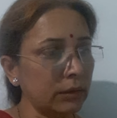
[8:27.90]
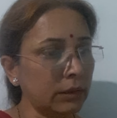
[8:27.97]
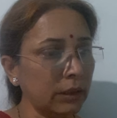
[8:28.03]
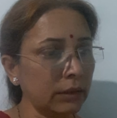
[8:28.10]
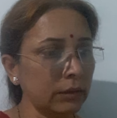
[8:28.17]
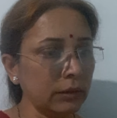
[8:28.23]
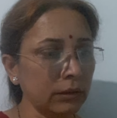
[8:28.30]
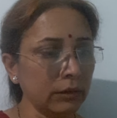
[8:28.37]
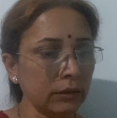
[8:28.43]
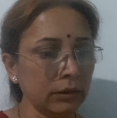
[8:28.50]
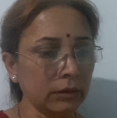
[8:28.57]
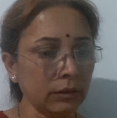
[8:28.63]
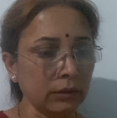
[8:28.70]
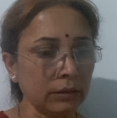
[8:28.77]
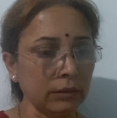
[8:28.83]
Then
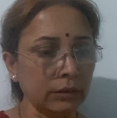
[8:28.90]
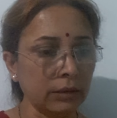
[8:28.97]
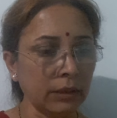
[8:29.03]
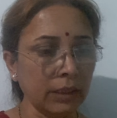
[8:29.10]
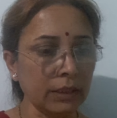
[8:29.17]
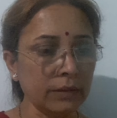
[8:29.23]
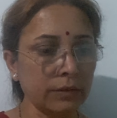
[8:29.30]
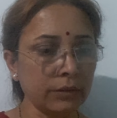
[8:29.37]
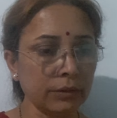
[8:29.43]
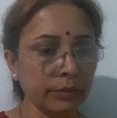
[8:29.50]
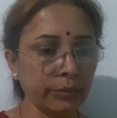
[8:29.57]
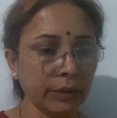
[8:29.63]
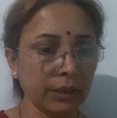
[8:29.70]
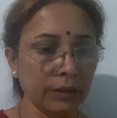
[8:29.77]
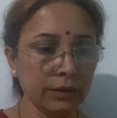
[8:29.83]
the next
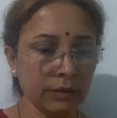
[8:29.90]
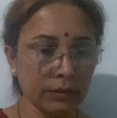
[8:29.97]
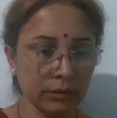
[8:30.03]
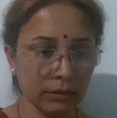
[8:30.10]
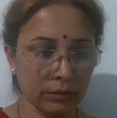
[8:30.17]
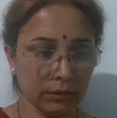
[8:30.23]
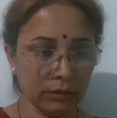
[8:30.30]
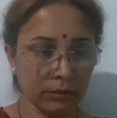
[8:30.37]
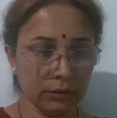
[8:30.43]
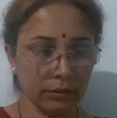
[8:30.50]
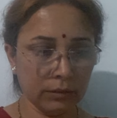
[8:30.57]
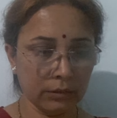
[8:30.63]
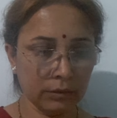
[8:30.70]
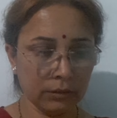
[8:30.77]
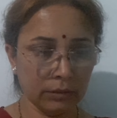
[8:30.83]
term is
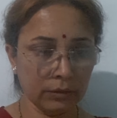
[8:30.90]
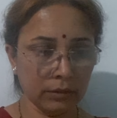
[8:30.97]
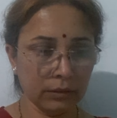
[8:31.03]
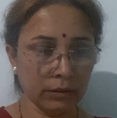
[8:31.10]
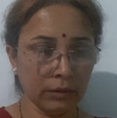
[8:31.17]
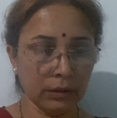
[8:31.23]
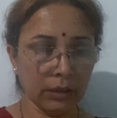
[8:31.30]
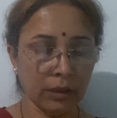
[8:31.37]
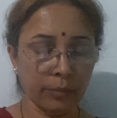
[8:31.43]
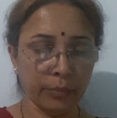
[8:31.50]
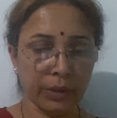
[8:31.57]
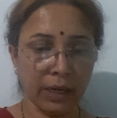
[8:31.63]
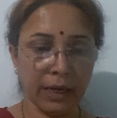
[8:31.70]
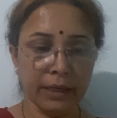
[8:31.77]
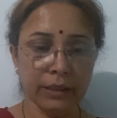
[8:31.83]

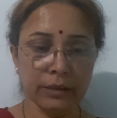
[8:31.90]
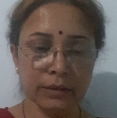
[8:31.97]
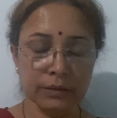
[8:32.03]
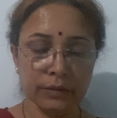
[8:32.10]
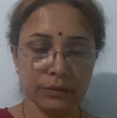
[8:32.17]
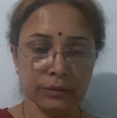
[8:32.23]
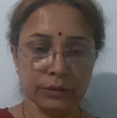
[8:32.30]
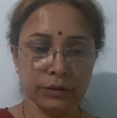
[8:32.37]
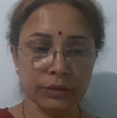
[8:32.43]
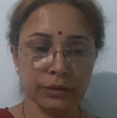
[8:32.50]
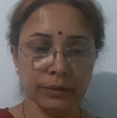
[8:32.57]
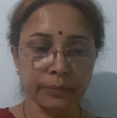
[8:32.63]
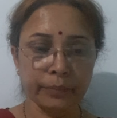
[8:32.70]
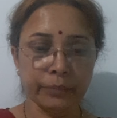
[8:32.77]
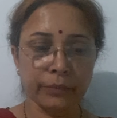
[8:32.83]
applied research.
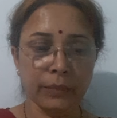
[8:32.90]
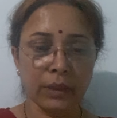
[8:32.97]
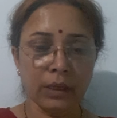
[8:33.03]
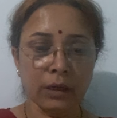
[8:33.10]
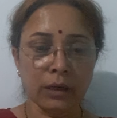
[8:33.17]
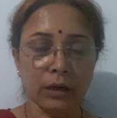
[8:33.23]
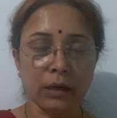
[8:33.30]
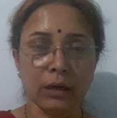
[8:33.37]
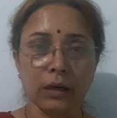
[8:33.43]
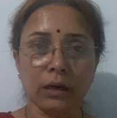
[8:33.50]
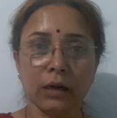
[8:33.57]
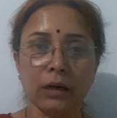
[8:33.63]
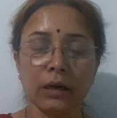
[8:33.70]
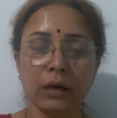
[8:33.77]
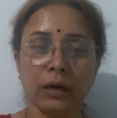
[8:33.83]

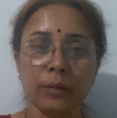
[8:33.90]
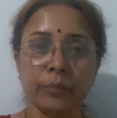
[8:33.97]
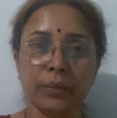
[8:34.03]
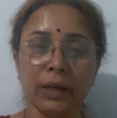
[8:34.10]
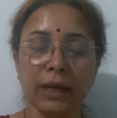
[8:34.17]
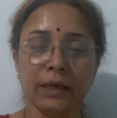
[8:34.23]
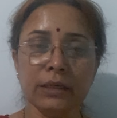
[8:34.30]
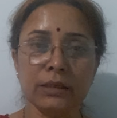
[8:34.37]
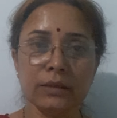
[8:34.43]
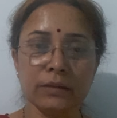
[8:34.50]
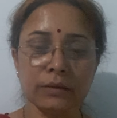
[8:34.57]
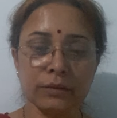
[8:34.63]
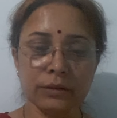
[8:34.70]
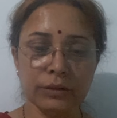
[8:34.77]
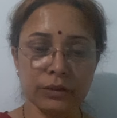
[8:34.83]
Applied
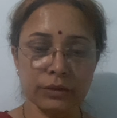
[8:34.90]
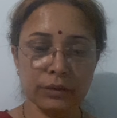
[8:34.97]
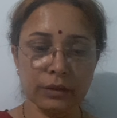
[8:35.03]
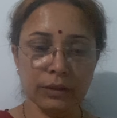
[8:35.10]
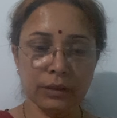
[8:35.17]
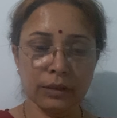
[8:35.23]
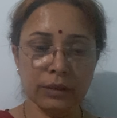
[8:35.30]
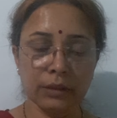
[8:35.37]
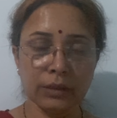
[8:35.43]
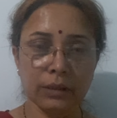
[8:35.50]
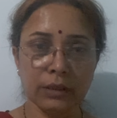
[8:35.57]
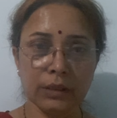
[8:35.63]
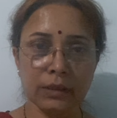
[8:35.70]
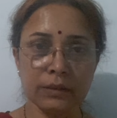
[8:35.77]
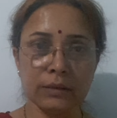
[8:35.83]
research
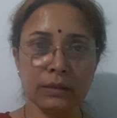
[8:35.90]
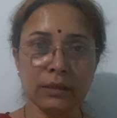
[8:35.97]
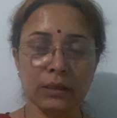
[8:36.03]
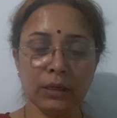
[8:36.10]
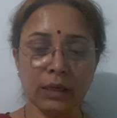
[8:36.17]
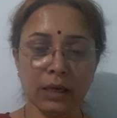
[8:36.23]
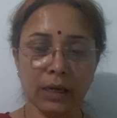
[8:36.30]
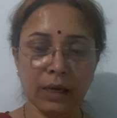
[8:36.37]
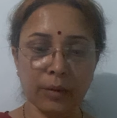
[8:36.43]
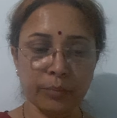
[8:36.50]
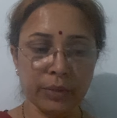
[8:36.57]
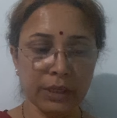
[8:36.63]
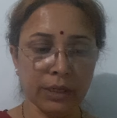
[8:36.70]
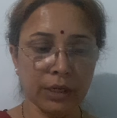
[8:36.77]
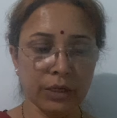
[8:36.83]
is the
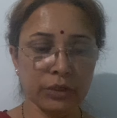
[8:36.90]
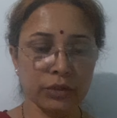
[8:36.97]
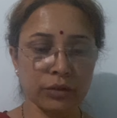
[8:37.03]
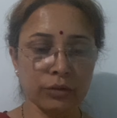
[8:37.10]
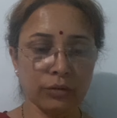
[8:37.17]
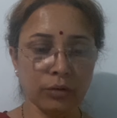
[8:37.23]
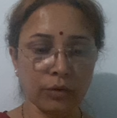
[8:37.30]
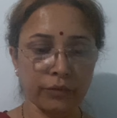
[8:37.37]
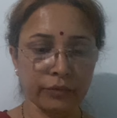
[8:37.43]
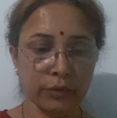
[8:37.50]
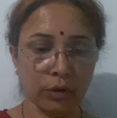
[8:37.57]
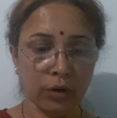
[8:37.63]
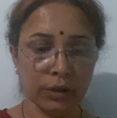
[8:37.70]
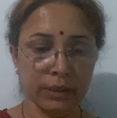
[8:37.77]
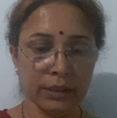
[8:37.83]
application of
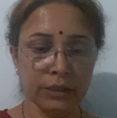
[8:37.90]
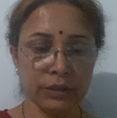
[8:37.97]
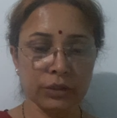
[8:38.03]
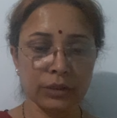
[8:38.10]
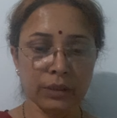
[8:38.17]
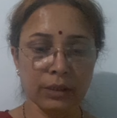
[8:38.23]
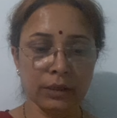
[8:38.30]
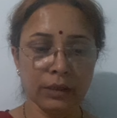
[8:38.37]
knowledge